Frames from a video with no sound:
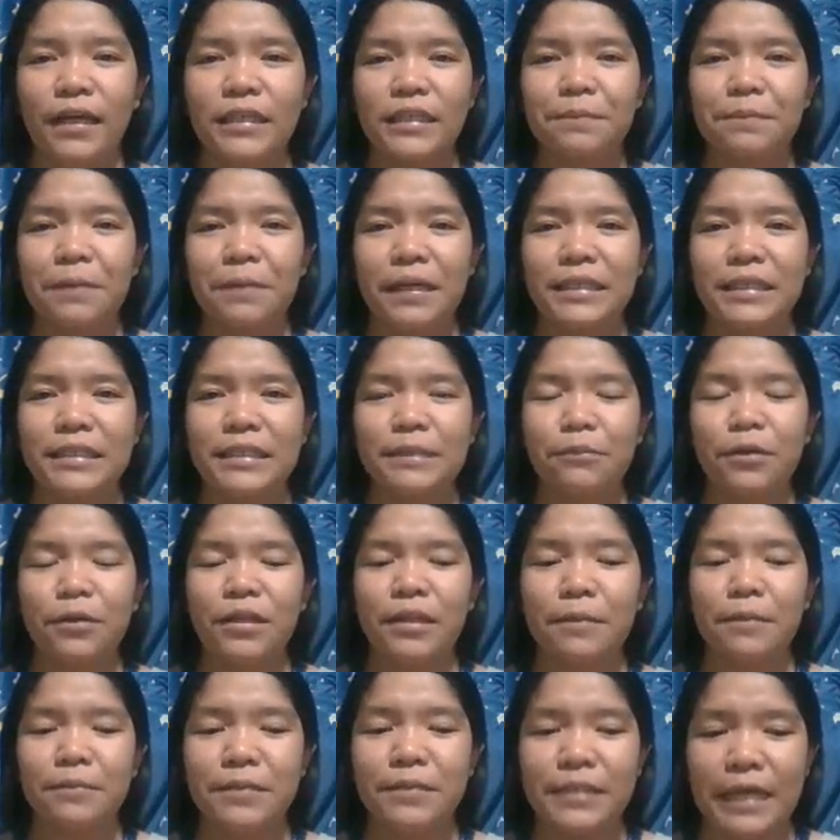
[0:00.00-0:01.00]
as
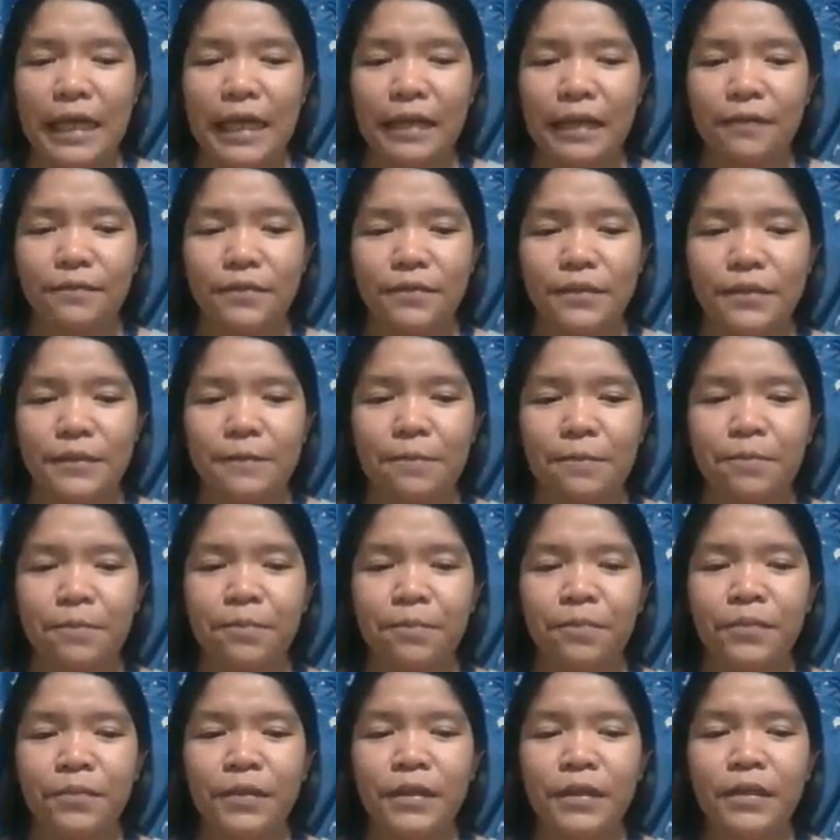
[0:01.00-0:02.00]
possible themselves.
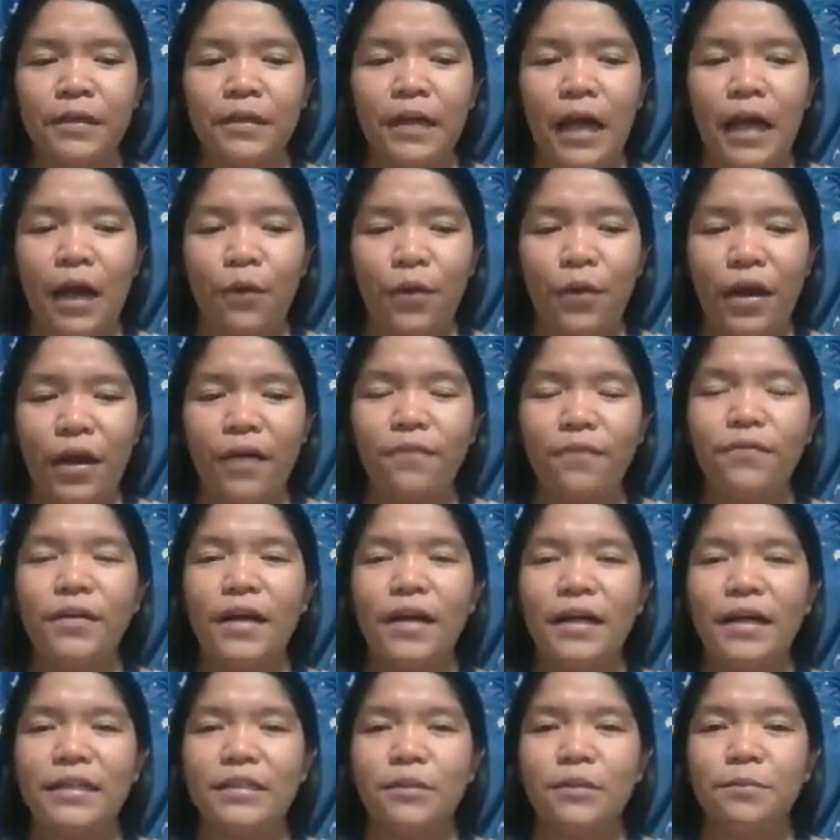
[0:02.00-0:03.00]

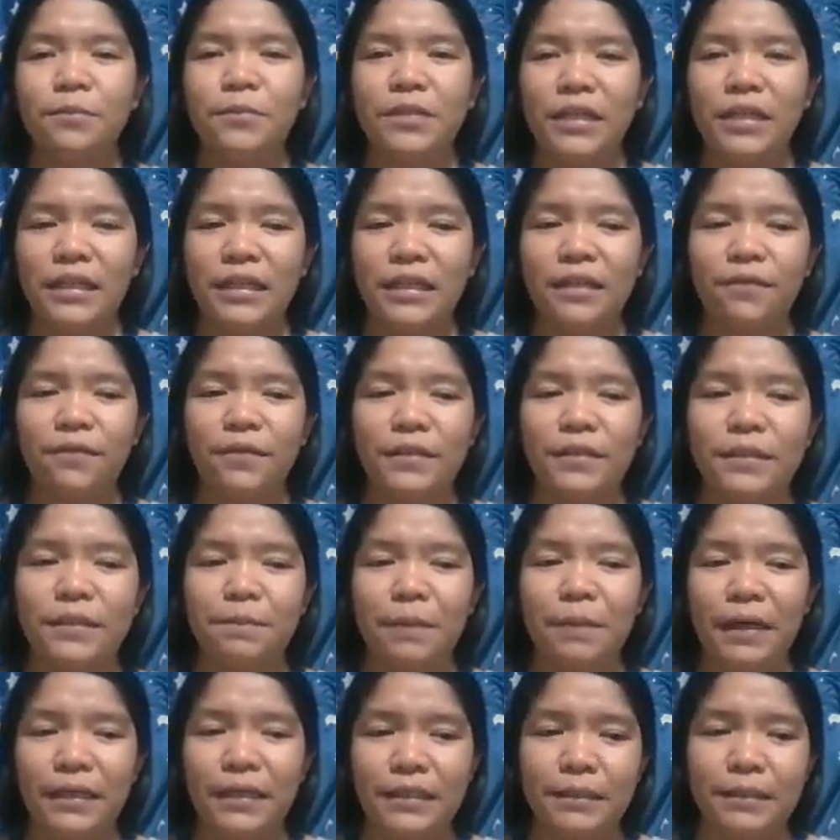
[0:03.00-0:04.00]
However, as objective as
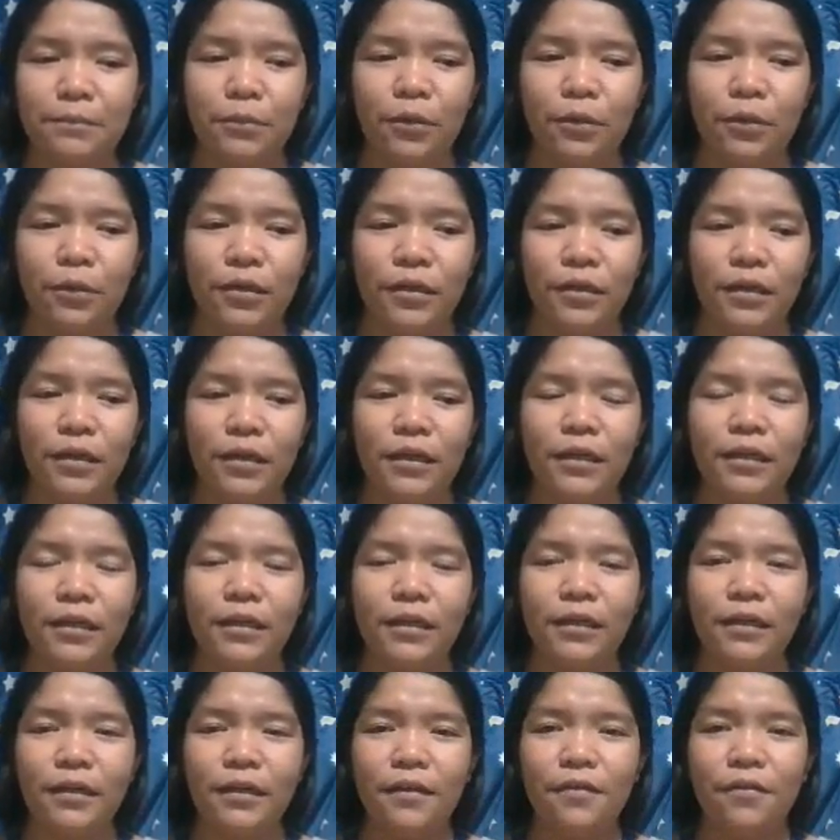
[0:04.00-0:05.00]
possible,
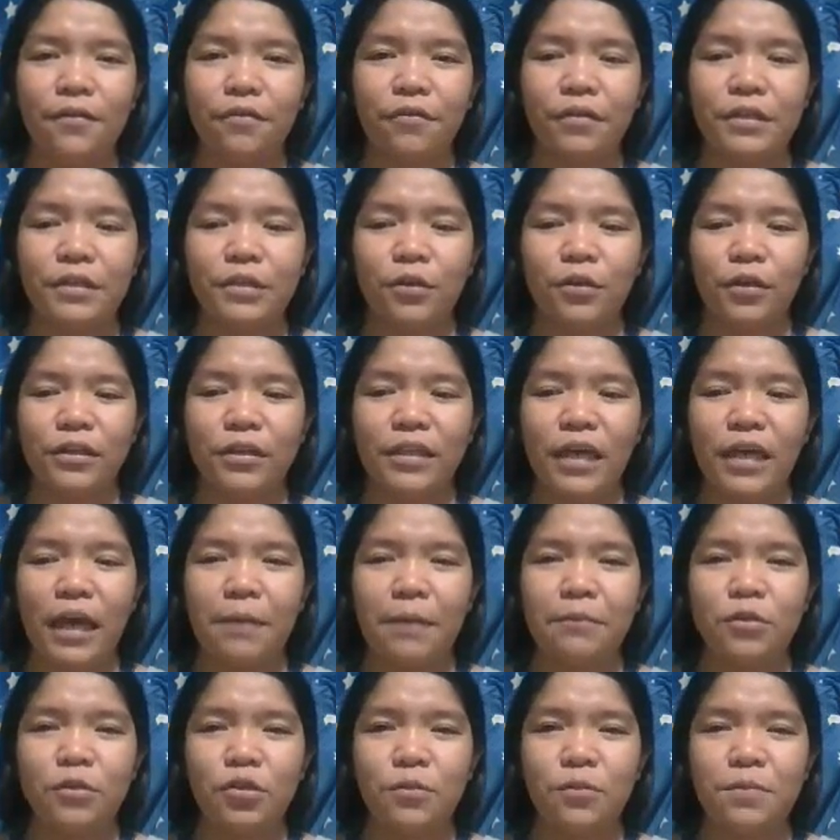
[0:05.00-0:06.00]
the result
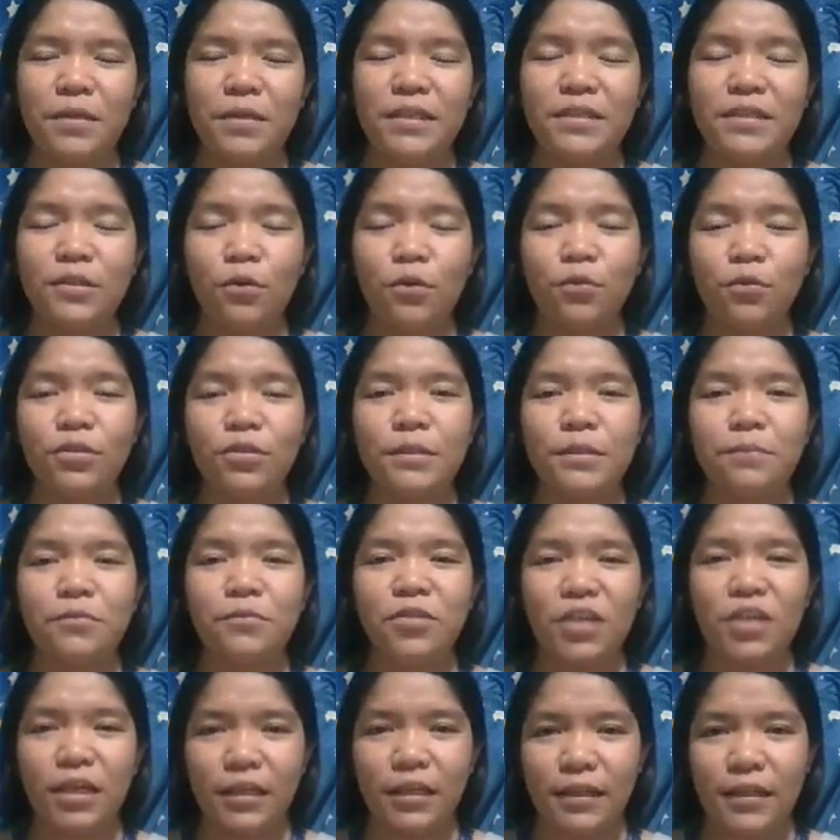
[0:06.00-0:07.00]
came to be so
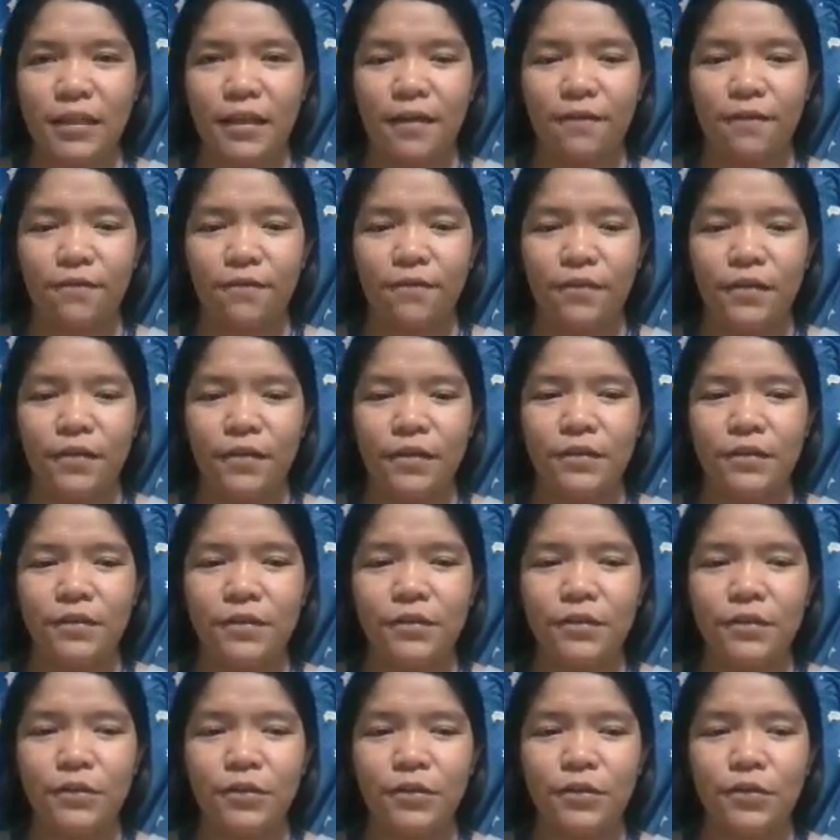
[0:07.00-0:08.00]
subjective,
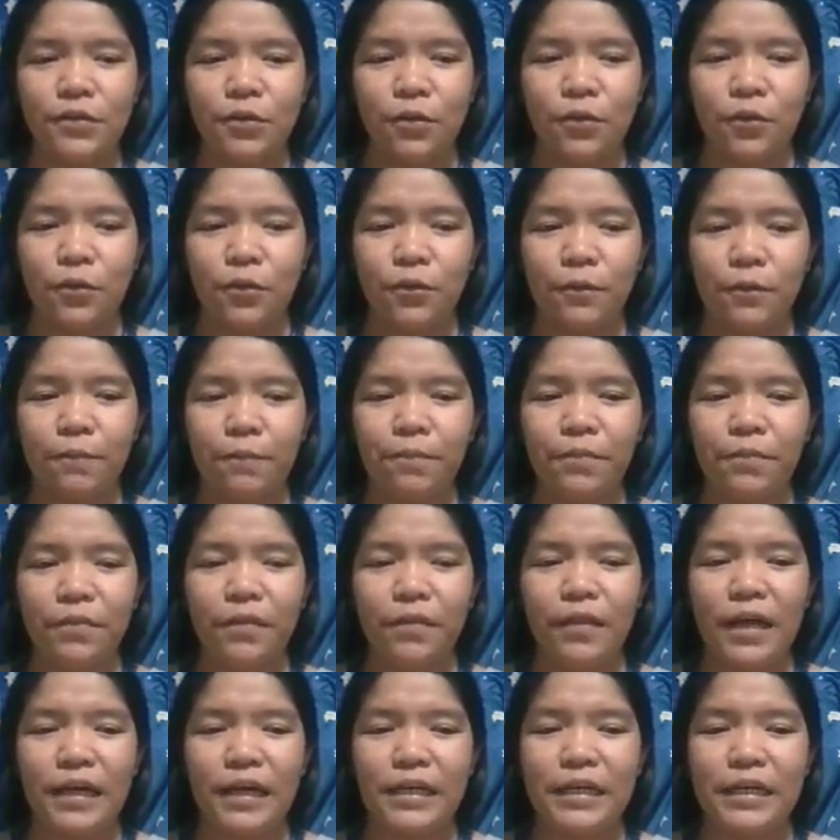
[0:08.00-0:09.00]
so
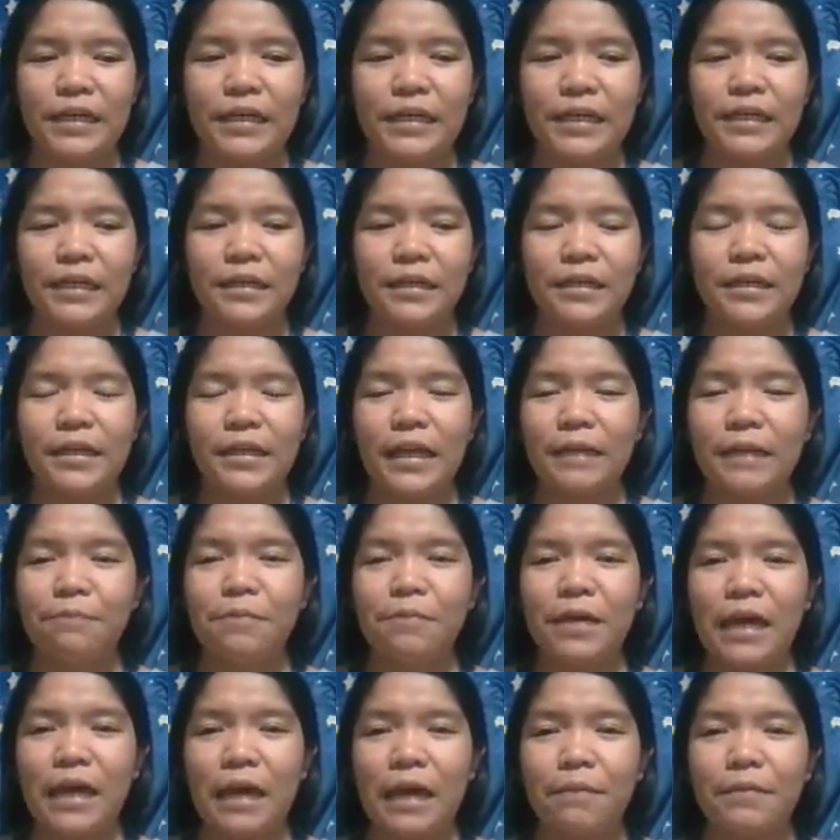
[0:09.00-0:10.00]
that that
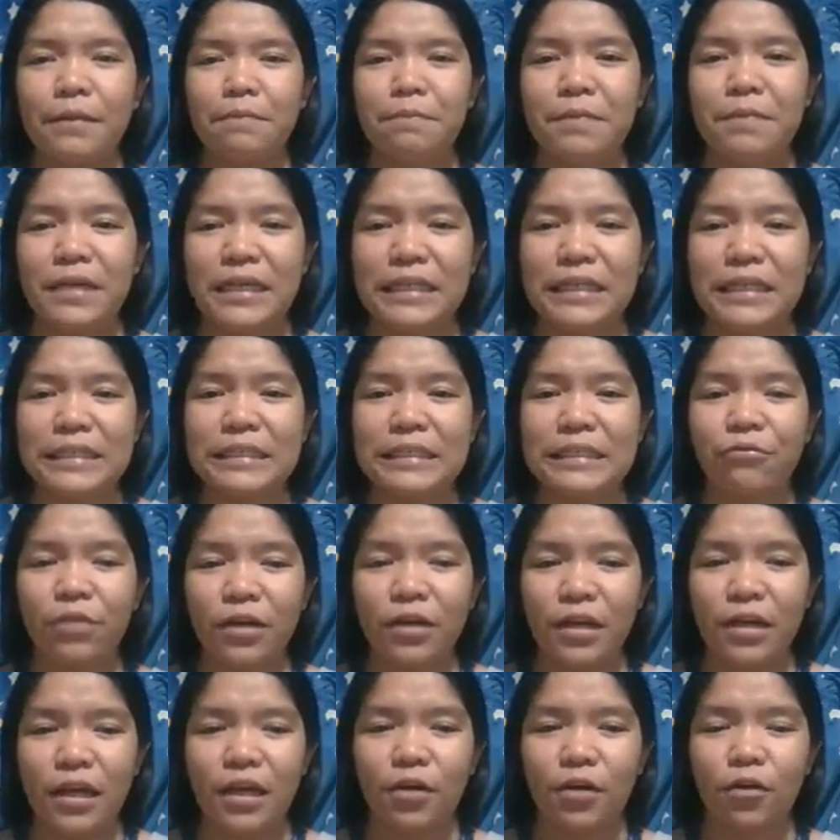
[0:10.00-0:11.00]
became the biggest
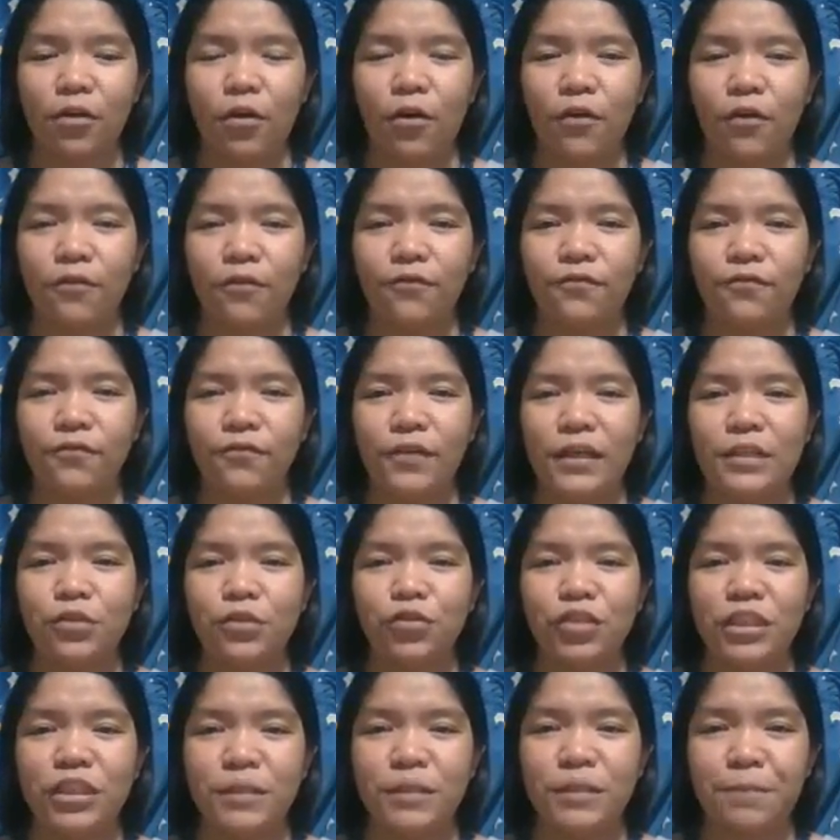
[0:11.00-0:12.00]
critic of
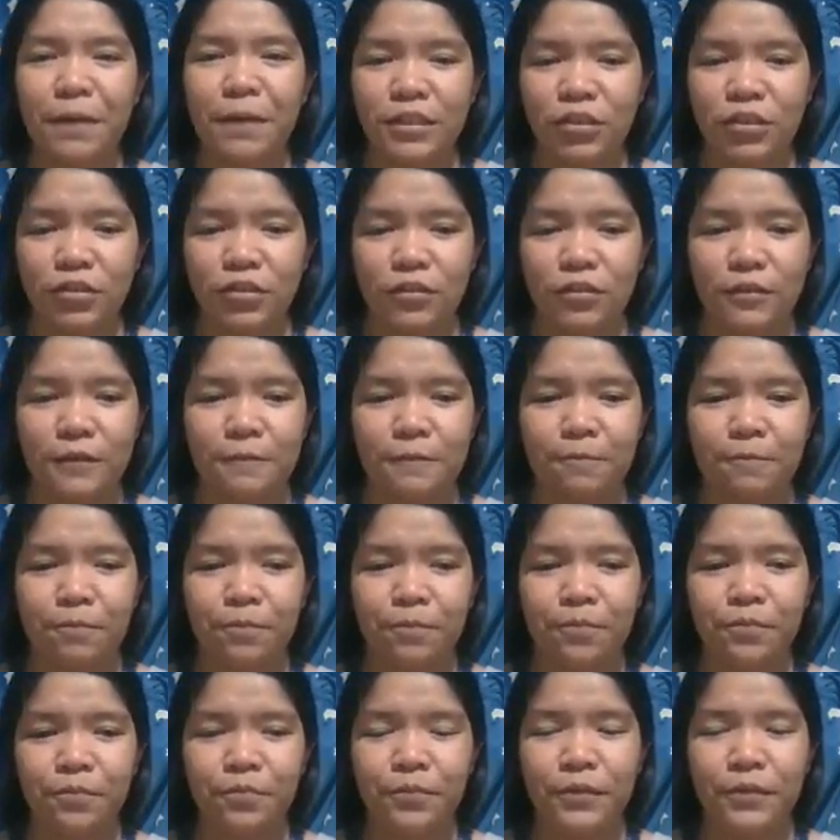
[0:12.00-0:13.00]
introspection.
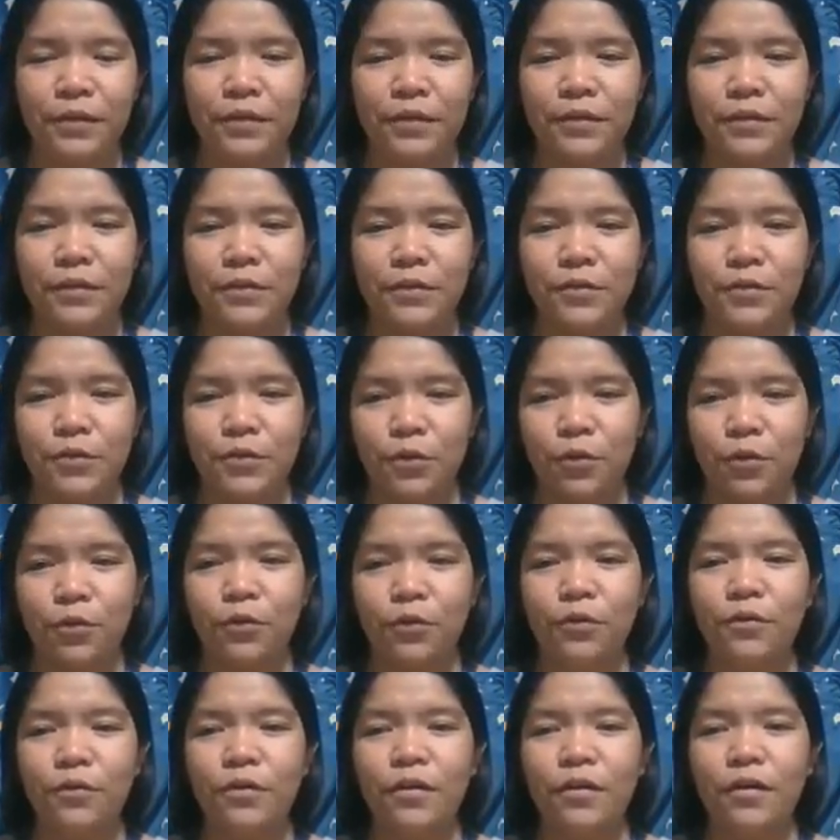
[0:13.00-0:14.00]

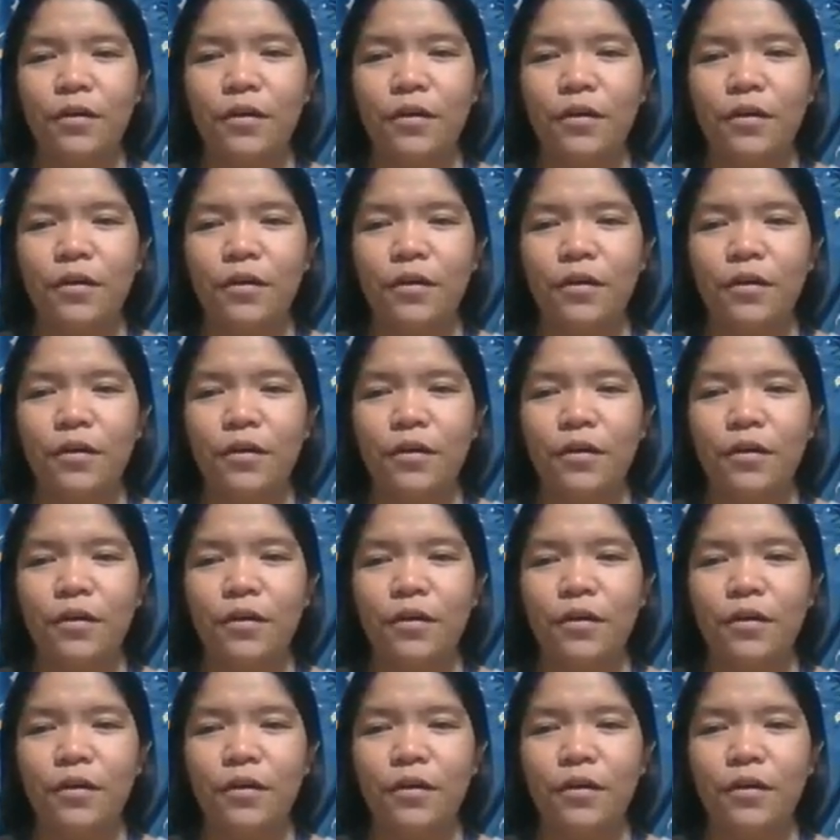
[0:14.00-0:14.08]
So,